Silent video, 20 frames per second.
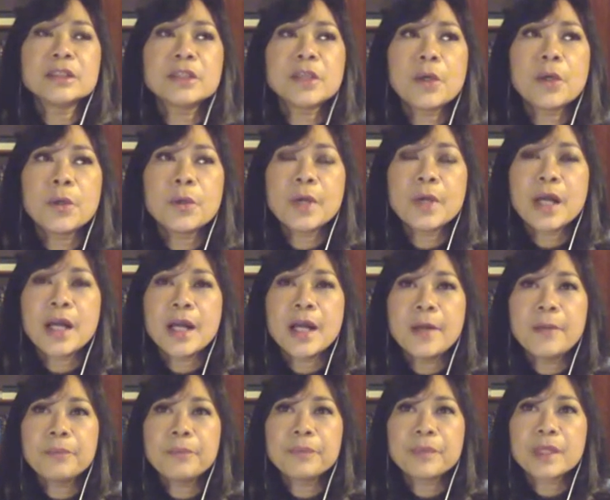So
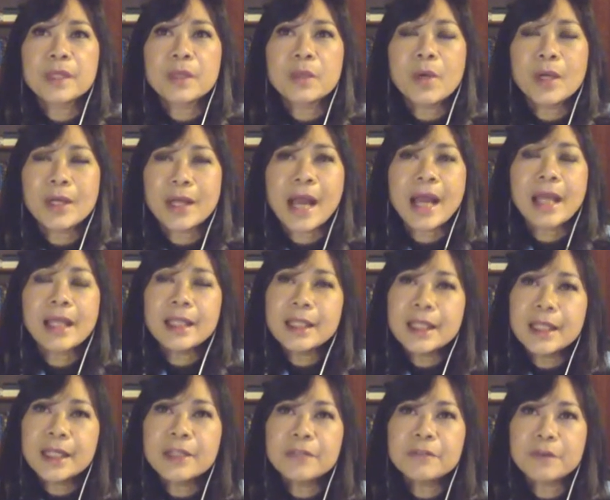what I
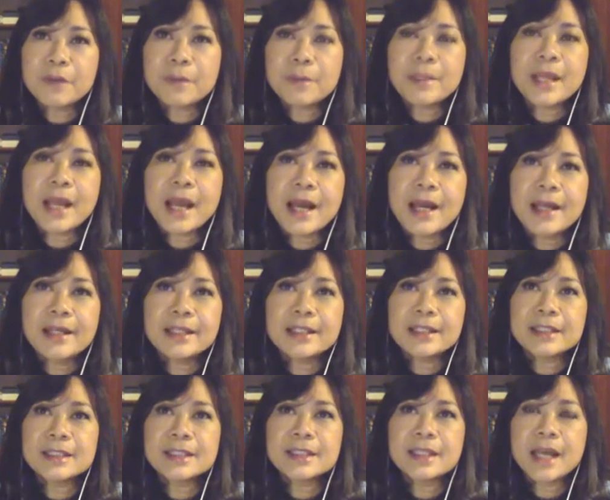learned from
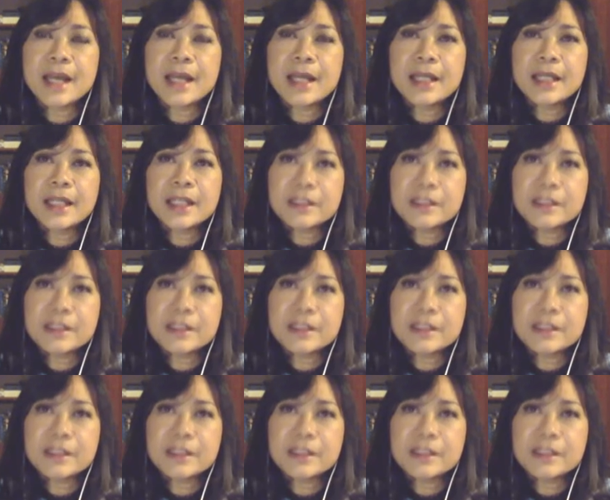that is that